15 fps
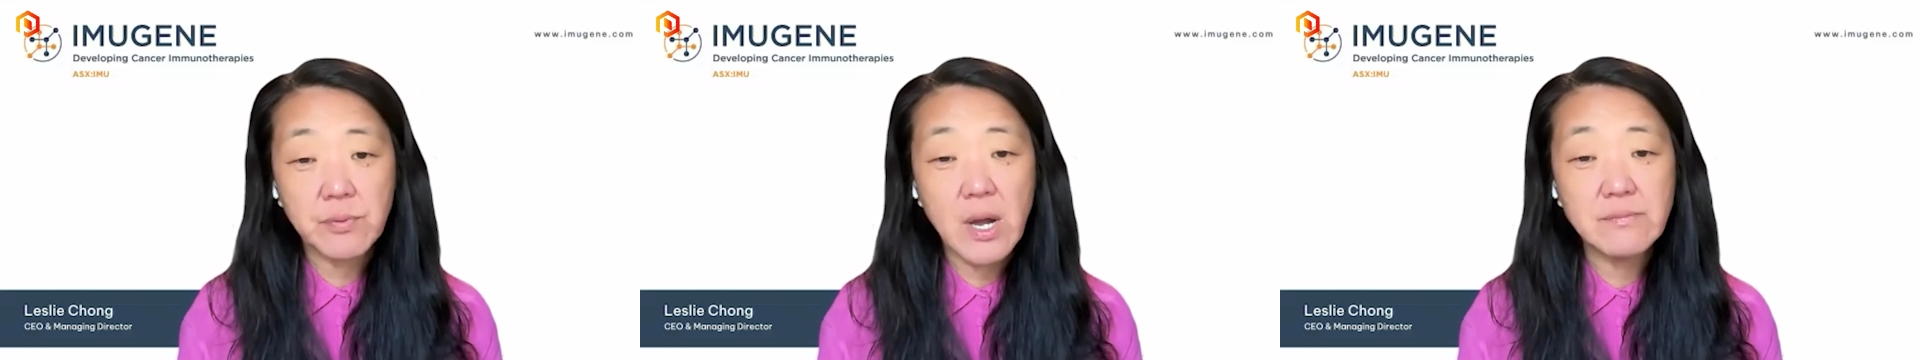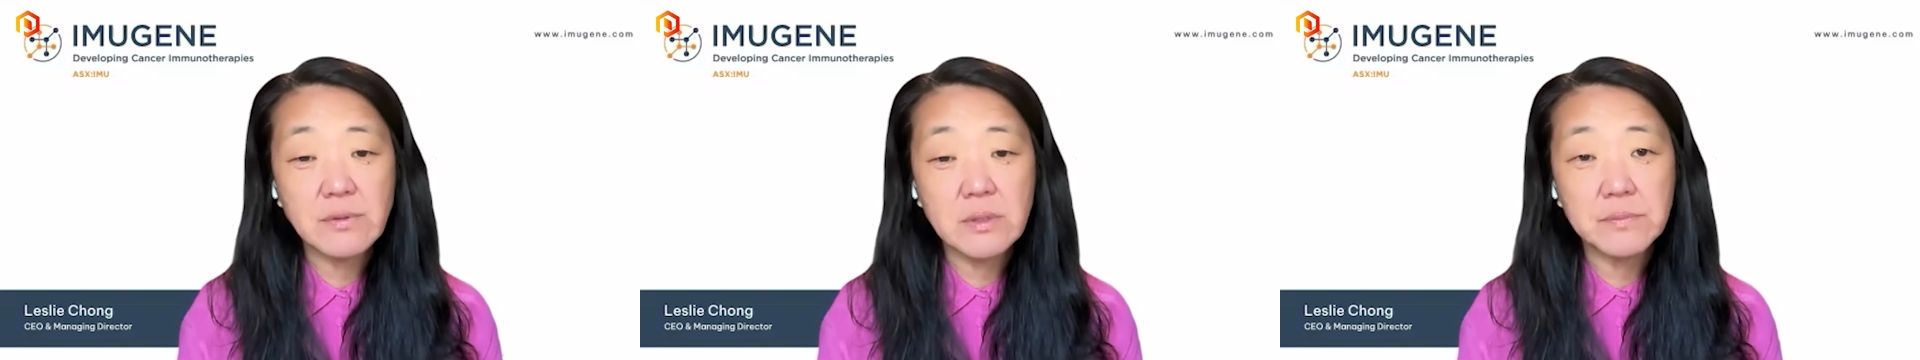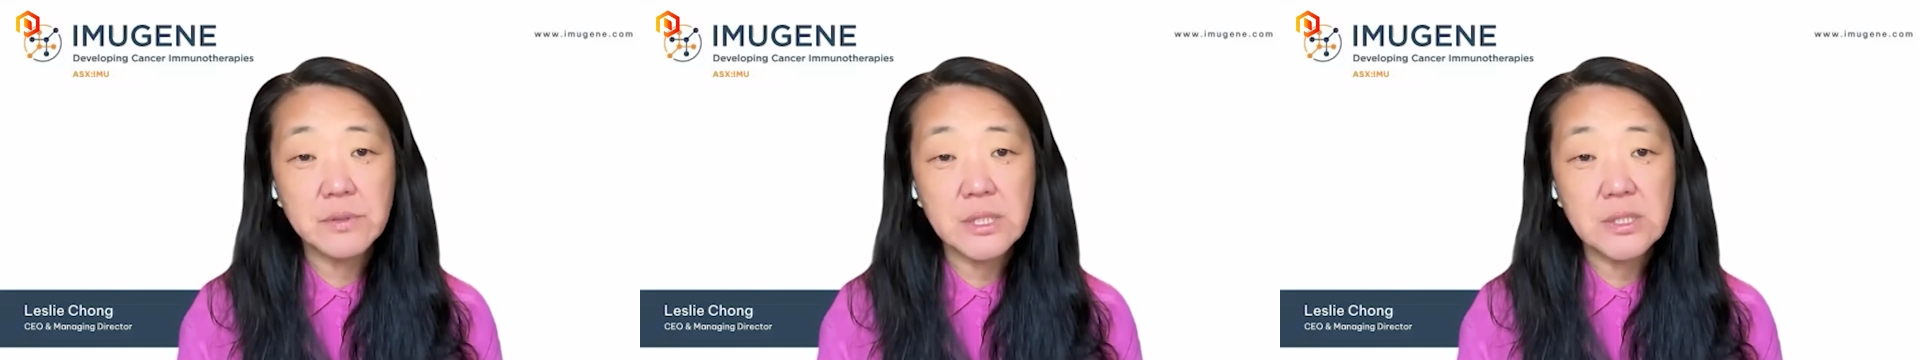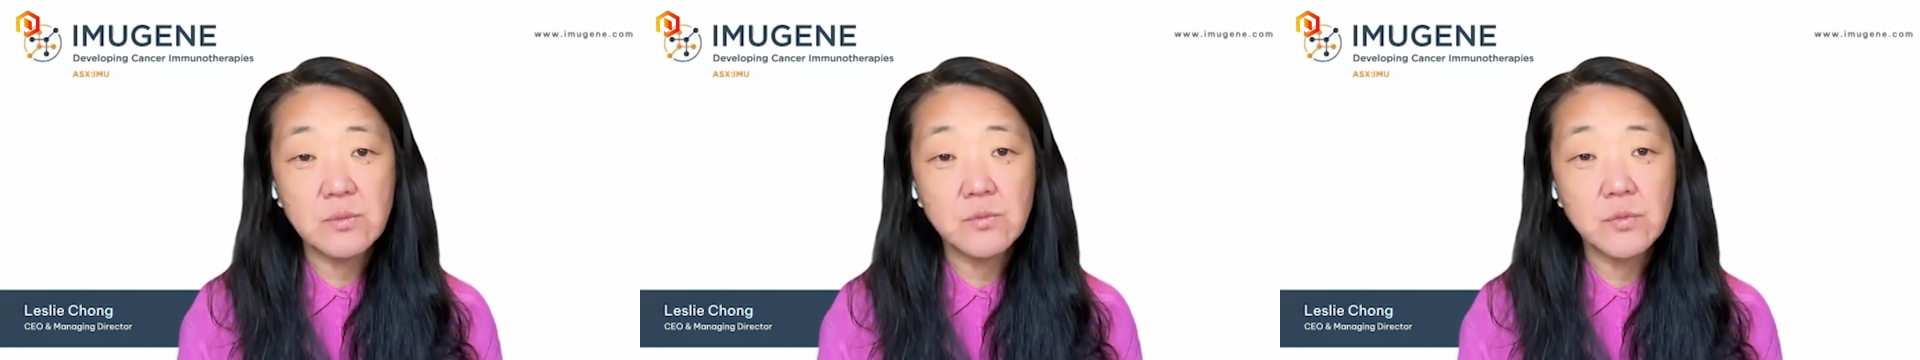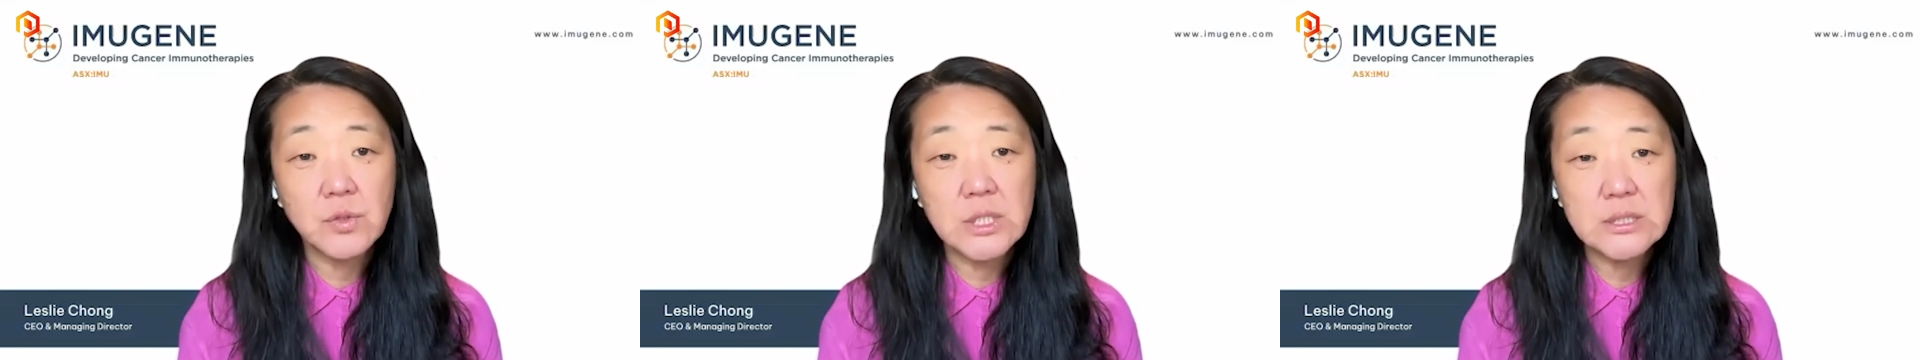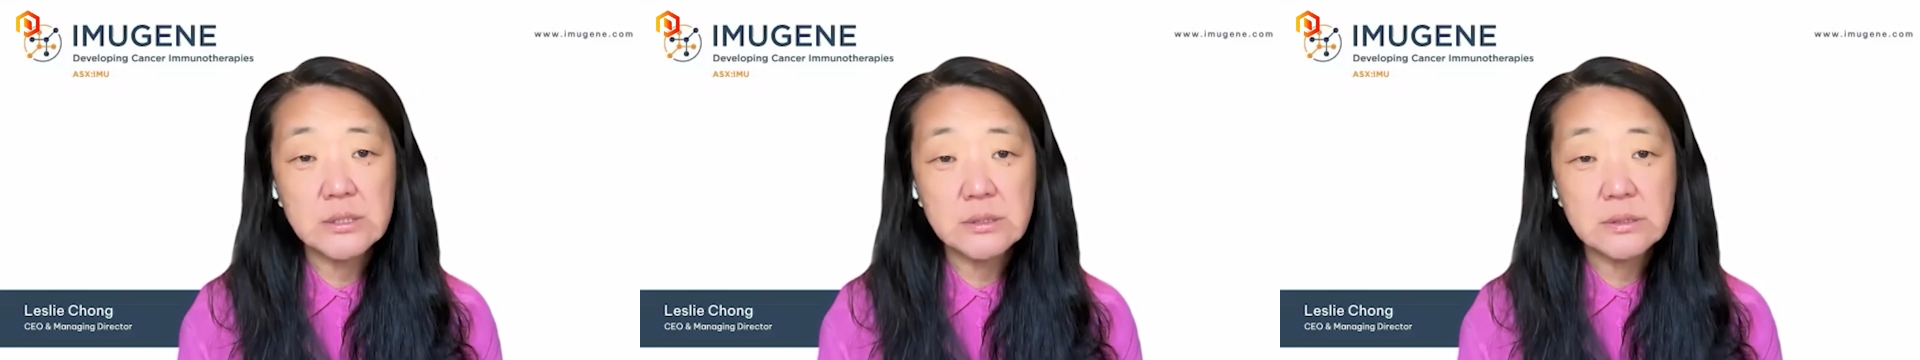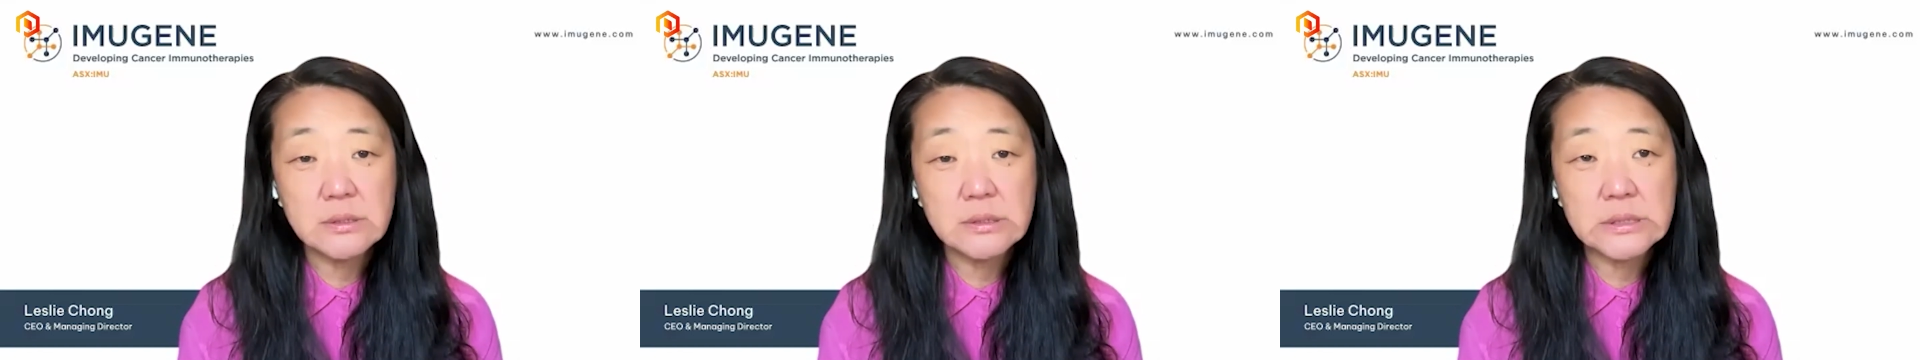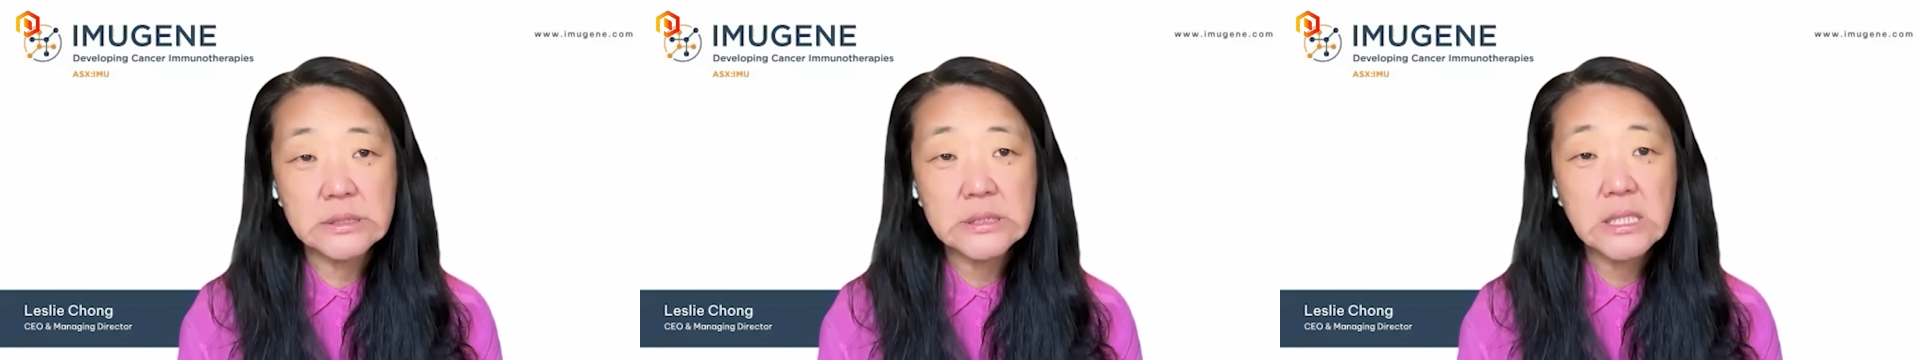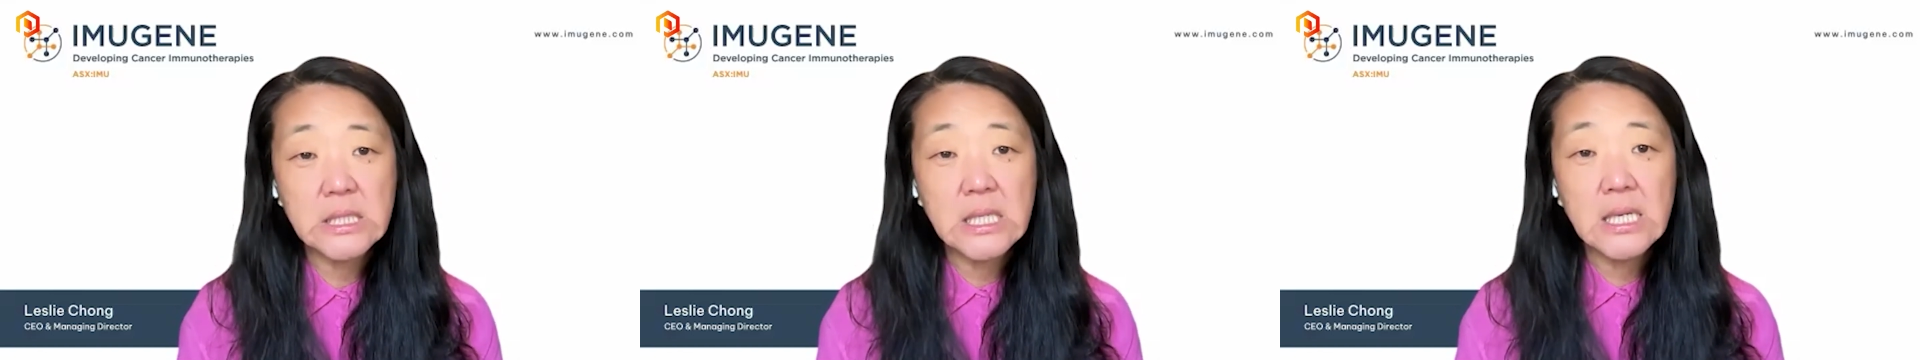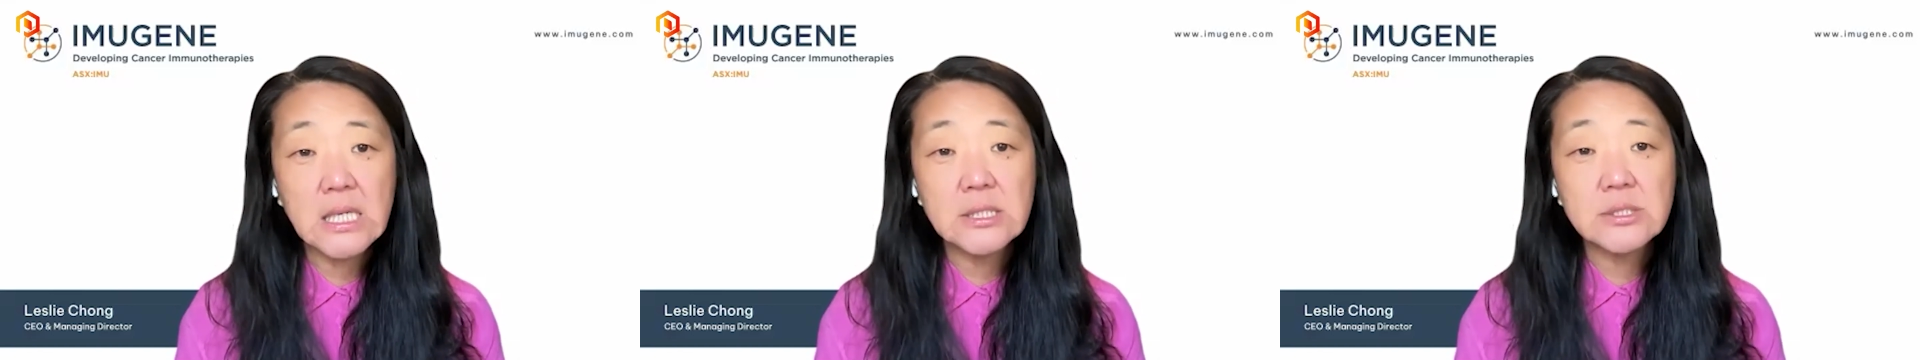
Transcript: probably wouldn't